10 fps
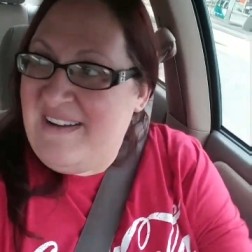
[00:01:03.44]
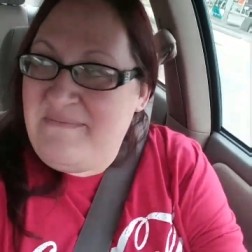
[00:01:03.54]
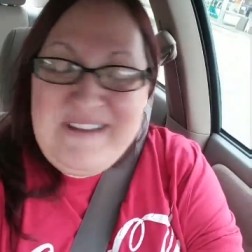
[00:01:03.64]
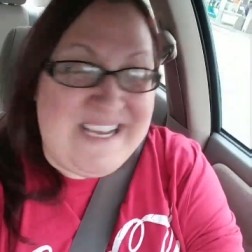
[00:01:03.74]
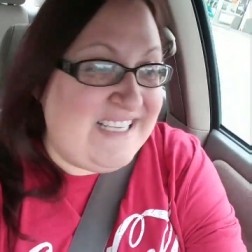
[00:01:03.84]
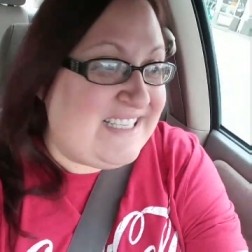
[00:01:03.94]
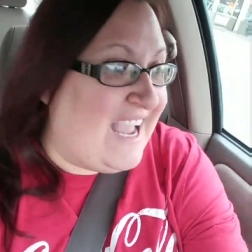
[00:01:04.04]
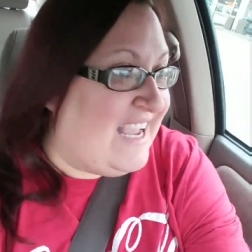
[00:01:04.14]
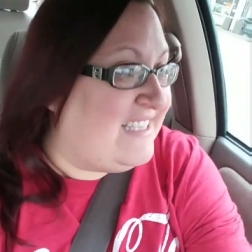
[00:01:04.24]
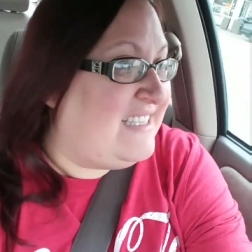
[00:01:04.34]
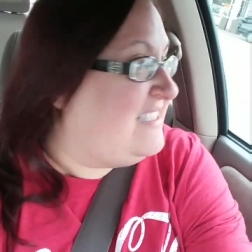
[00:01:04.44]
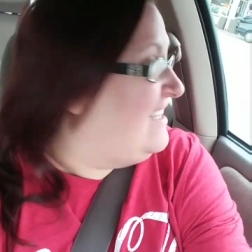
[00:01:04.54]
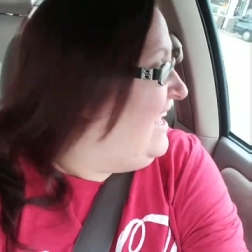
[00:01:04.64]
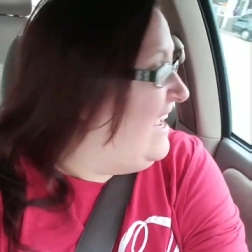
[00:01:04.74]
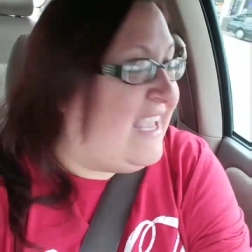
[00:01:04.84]
Because gas is
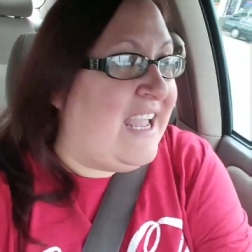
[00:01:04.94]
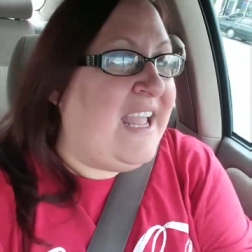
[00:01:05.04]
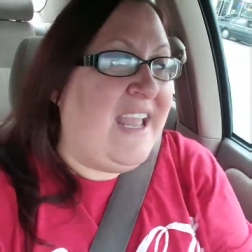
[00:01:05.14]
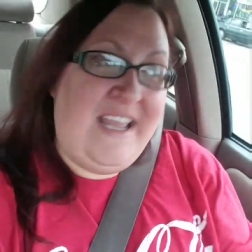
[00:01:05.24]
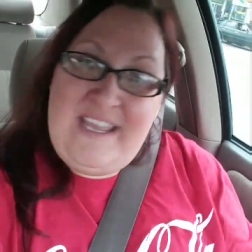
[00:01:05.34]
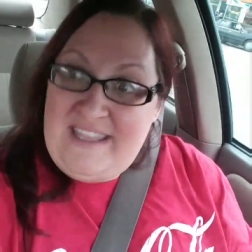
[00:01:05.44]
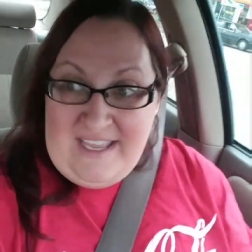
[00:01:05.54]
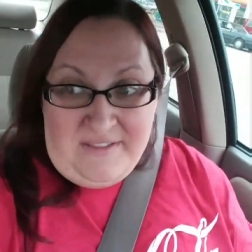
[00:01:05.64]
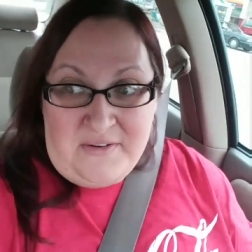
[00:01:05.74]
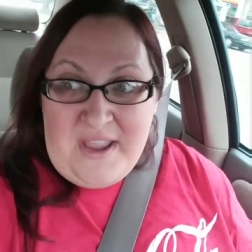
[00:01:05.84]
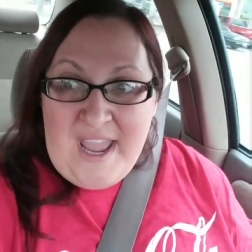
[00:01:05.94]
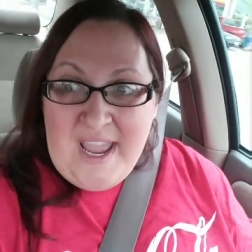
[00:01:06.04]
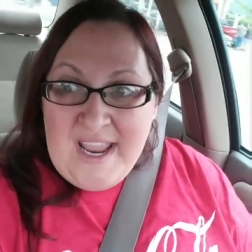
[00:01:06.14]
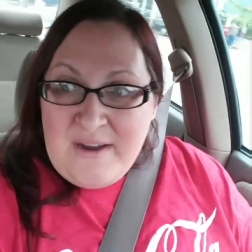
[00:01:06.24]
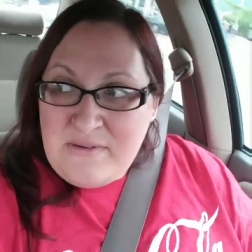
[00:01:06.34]
like, the other
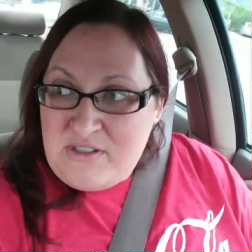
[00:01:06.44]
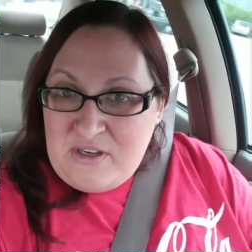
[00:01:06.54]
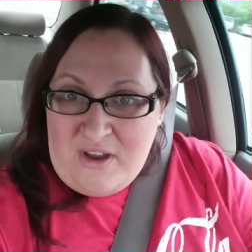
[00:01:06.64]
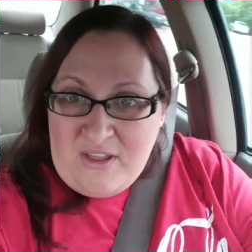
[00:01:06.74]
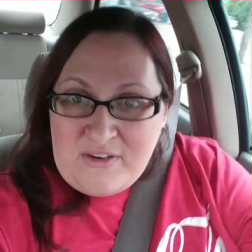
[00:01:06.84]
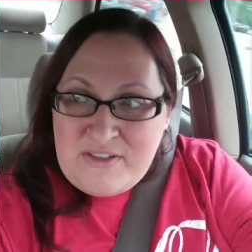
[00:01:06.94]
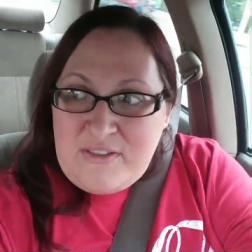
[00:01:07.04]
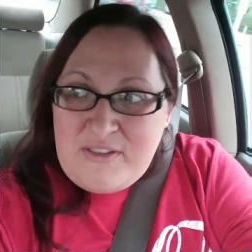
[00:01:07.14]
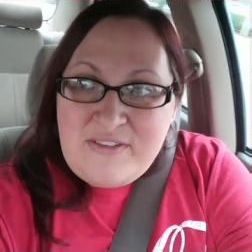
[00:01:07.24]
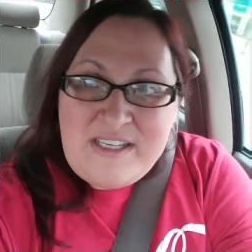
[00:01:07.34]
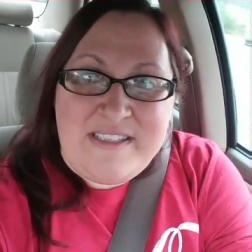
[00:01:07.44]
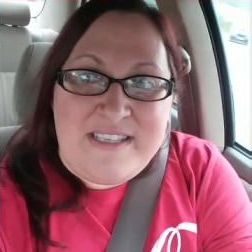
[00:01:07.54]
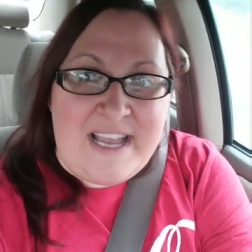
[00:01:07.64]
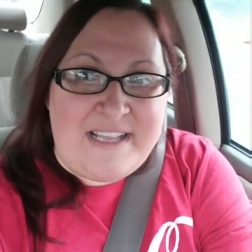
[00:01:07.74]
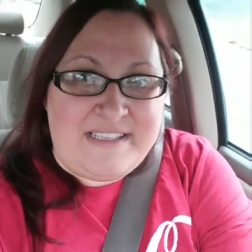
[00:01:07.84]
day it was
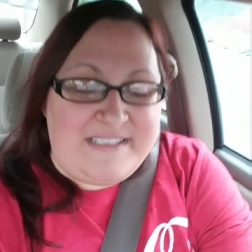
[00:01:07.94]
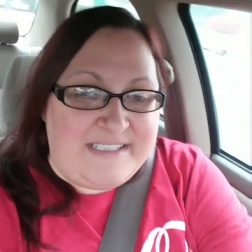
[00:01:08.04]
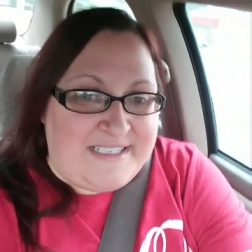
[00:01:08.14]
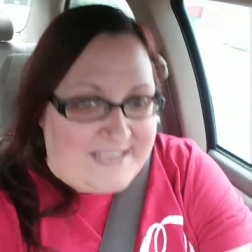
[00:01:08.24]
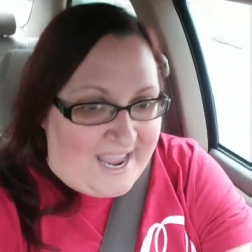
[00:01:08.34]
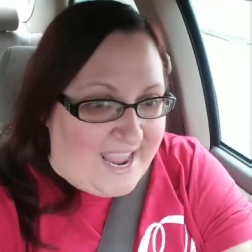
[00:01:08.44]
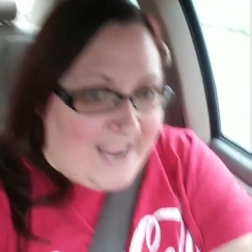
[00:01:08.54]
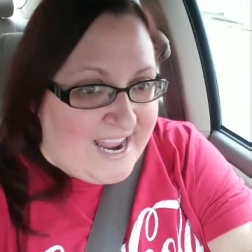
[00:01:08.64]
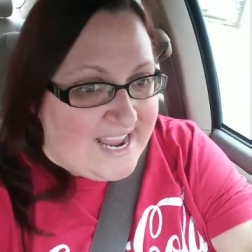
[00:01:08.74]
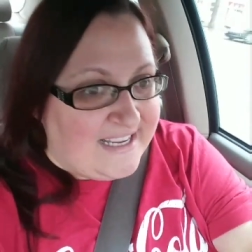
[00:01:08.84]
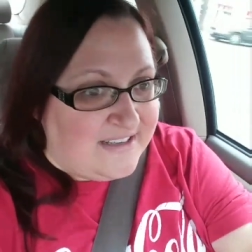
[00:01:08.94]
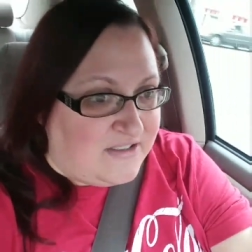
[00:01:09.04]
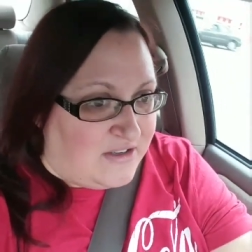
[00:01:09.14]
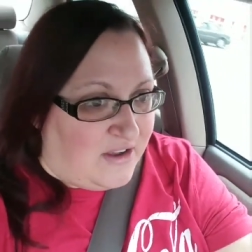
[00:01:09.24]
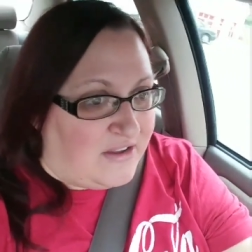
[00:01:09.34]
$2.13. Today it is
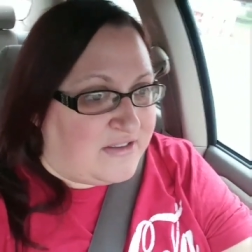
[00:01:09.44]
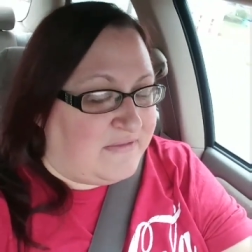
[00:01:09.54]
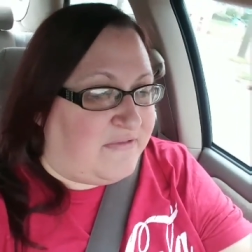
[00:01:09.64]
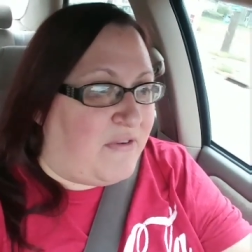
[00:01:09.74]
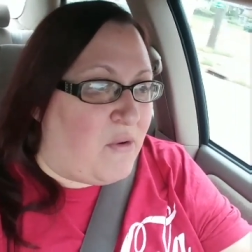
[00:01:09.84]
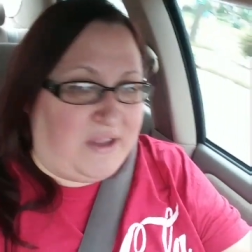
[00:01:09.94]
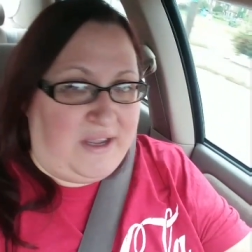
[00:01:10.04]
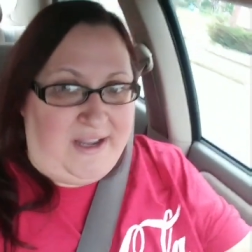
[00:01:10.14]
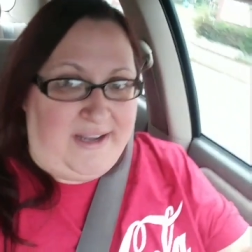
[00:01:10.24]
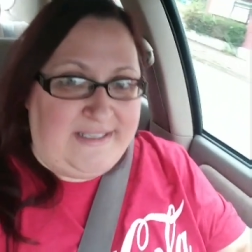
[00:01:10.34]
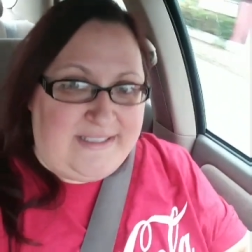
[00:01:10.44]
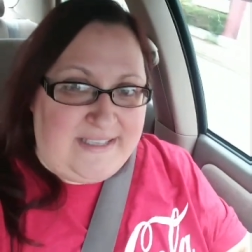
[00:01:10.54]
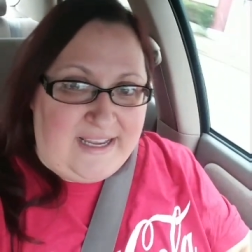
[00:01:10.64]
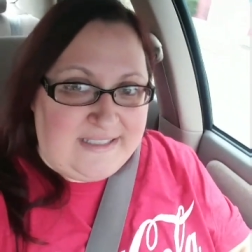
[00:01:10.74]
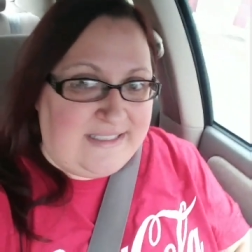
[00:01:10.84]

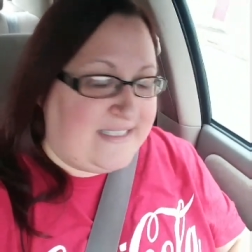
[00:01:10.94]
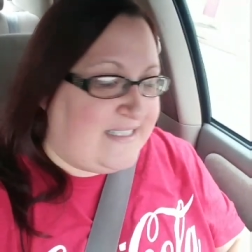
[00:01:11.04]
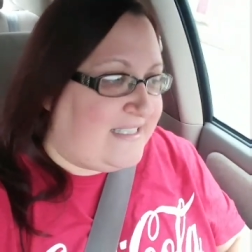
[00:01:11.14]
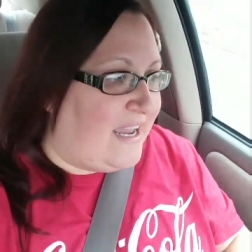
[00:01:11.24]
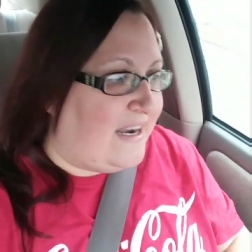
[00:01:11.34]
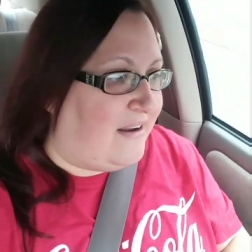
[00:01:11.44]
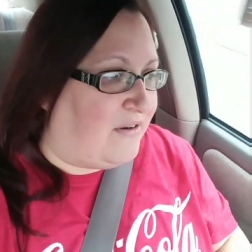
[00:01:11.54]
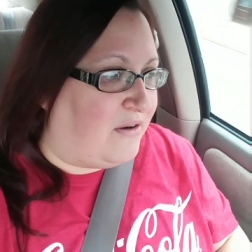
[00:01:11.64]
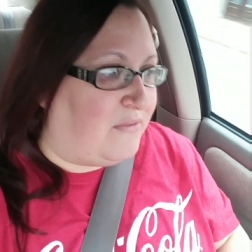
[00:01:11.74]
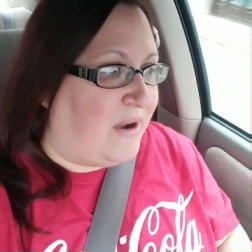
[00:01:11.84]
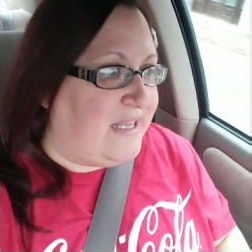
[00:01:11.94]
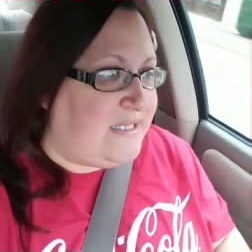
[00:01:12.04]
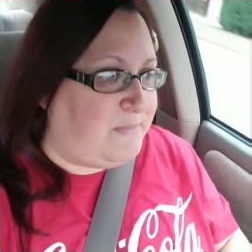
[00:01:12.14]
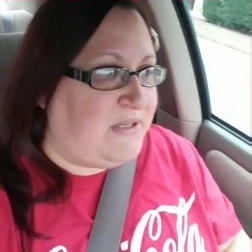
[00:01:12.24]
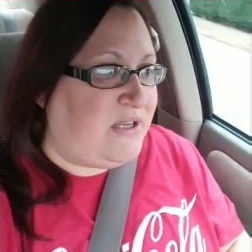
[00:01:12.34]
$2.49. Son of a
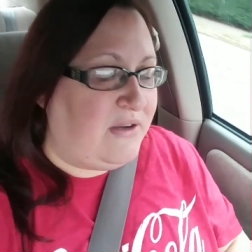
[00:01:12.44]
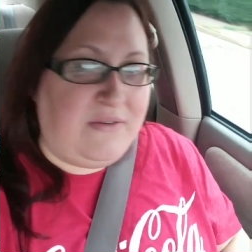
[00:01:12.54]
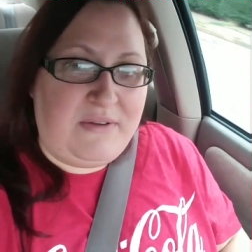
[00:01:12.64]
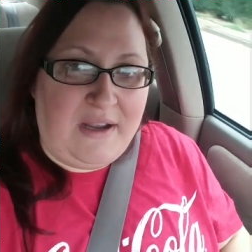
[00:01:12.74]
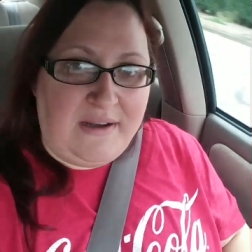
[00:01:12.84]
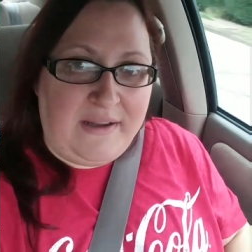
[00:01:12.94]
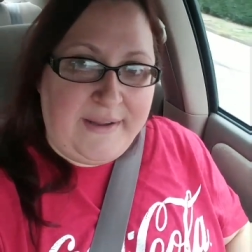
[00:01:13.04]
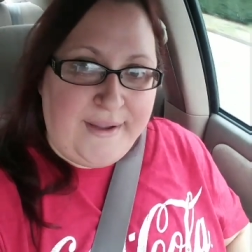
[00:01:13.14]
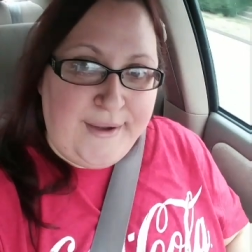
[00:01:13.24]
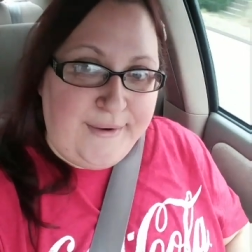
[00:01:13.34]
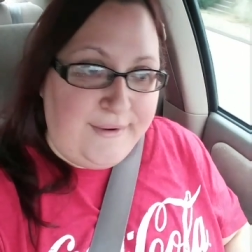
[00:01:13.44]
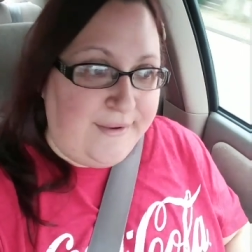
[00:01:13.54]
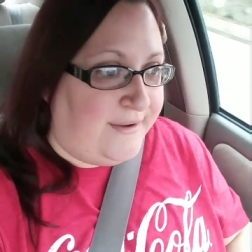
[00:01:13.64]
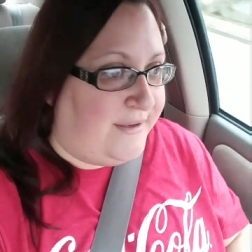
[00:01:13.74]
rat's petunia, you know?